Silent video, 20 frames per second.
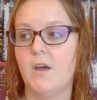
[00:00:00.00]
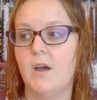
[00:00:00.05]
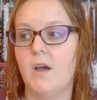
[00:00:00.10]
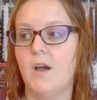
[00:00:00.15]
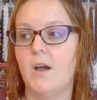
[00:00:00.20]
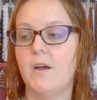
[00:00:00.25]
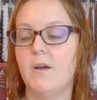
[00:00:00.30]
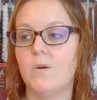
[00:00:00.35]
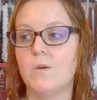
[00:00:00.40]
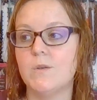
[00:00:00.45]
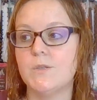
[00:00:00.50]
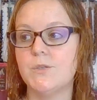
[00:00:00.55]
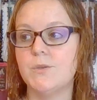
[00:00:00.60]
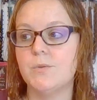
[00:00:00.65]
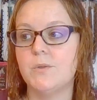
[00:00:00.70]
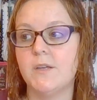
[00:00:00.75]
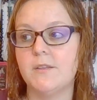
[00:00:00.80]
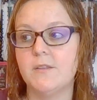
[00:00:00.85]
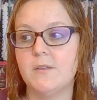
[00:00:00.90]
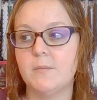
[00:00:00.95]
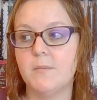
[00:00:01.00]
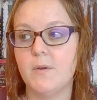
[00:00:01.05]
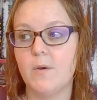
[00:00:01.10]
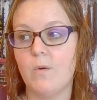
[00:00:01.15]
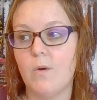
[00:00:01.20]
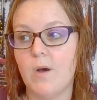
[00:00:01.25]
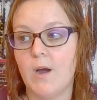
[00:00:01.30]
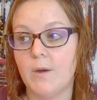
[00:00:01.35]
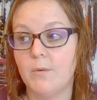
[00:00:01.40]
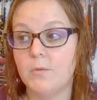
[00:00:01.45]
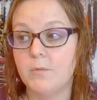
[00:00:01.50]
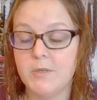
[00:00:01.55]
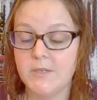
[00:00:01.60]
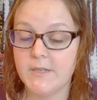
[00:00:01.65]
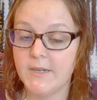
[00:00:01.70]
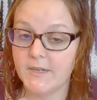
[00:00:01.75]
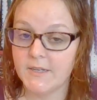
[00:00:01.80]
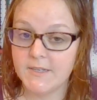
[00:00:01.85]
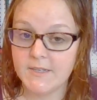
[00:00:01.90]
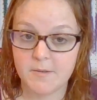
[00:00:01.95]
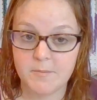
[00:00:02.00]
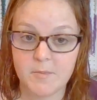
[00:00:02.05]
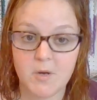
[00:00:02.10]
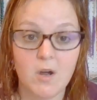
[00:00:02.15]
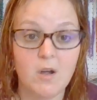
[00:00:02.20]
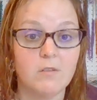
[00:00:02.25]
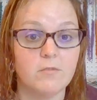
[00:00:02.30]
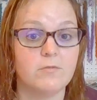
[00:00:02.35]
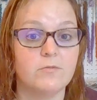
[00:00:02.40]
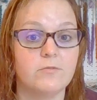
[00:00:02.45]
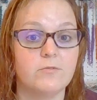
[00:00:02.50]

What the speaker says: I also let them know I will be taking time off.